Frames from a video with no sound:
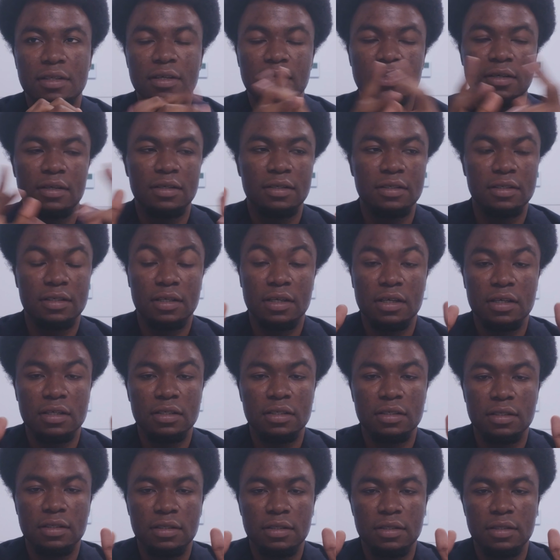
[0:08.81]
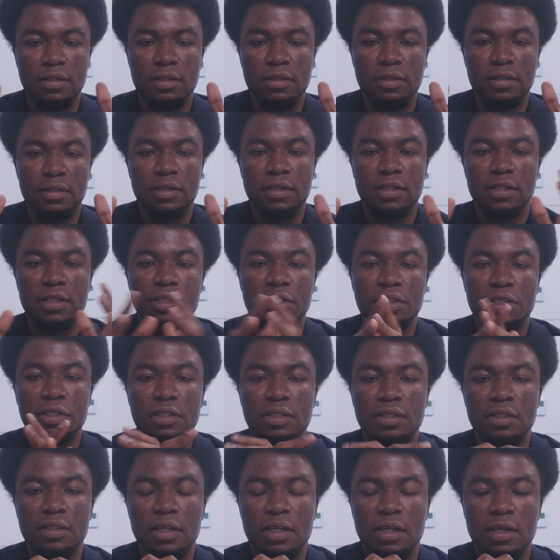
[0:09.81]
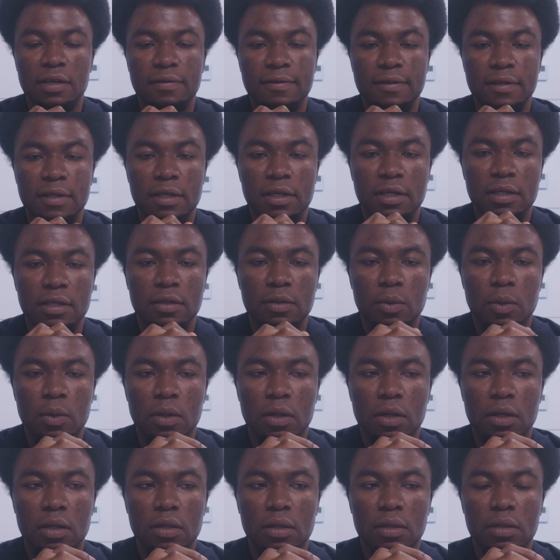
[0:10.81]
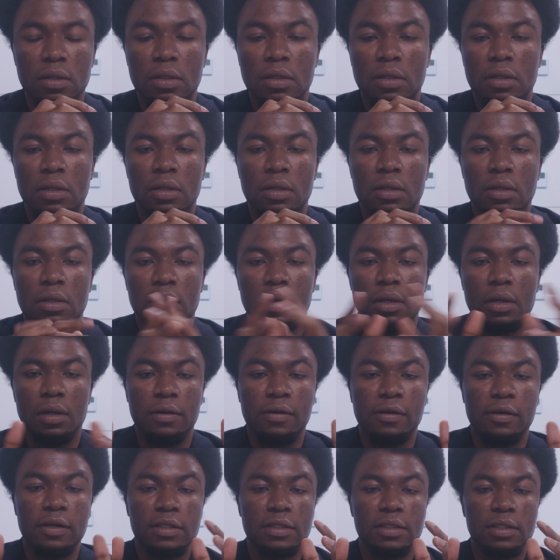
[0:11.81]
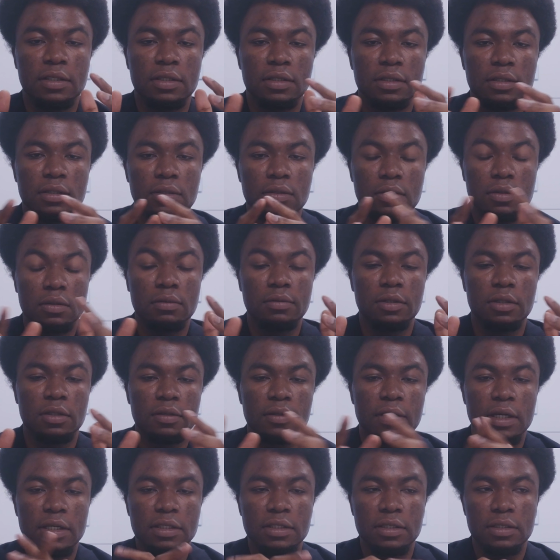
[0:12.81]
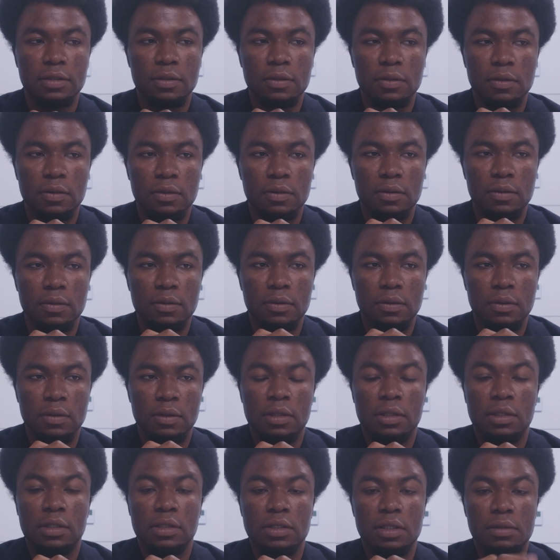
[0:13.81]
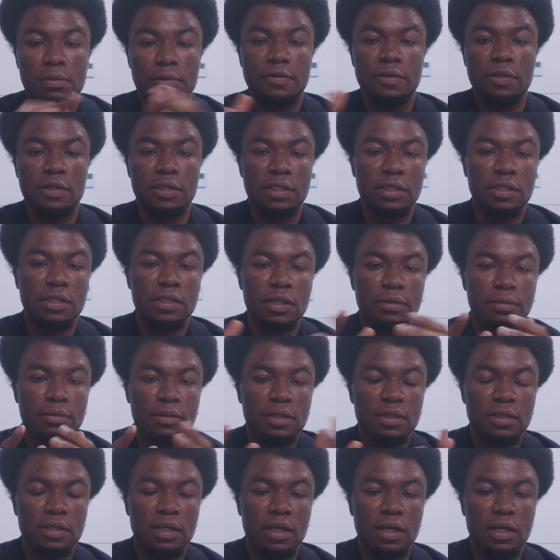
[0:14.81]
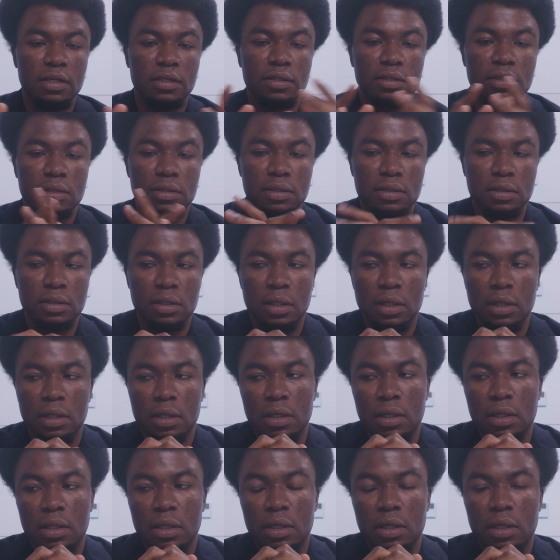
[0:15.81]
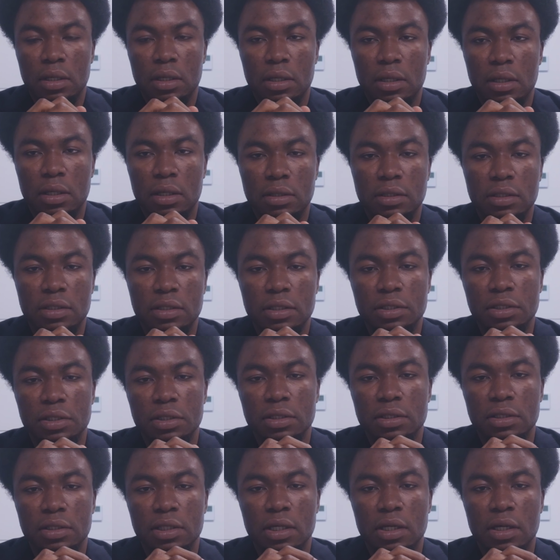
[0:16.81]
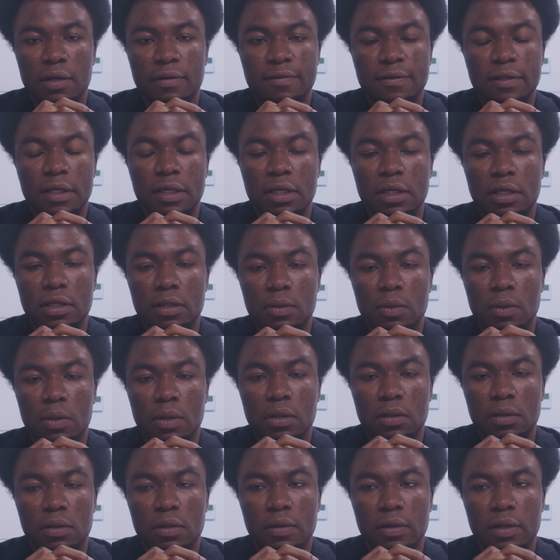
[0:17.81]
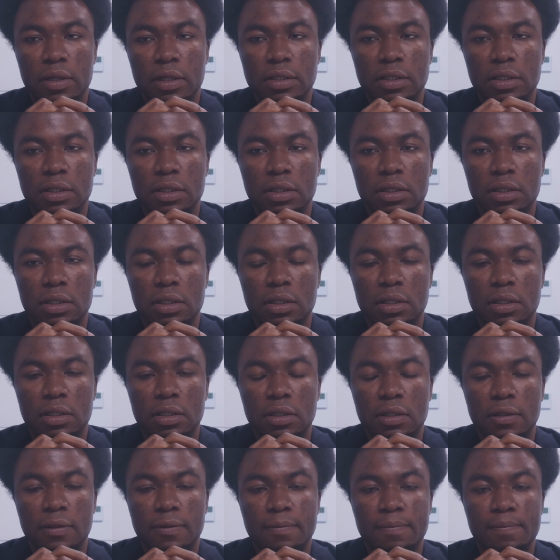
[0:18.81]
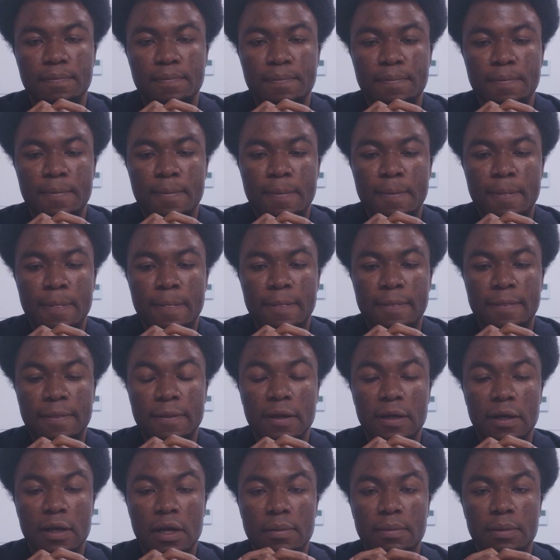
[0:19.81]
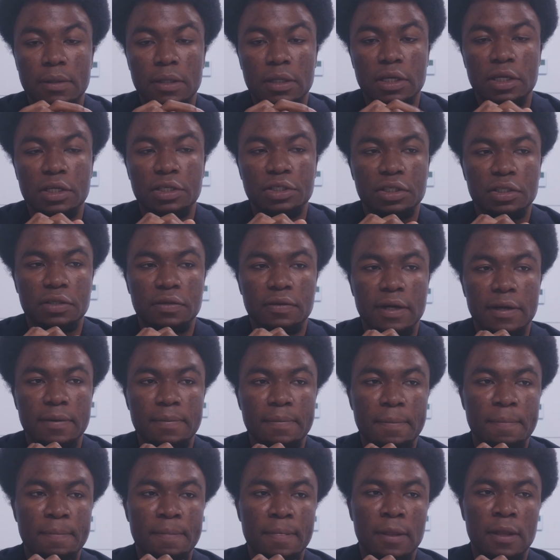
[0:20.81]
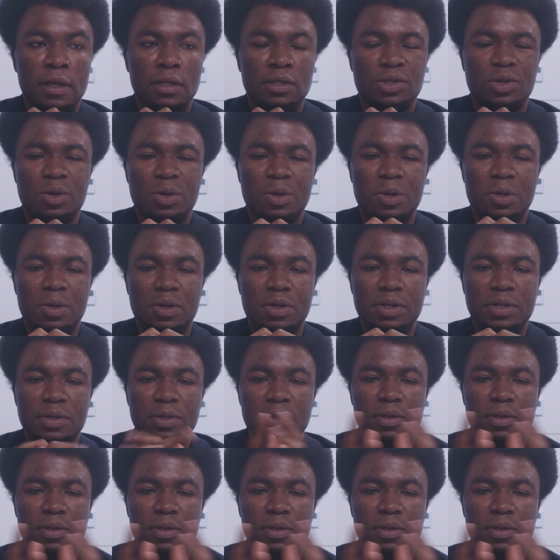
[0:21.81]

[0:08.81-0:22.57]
the design decisions that I've taken while creating Uber, right? So, some of the system designs decisions that I've taken while creating the application, right? So,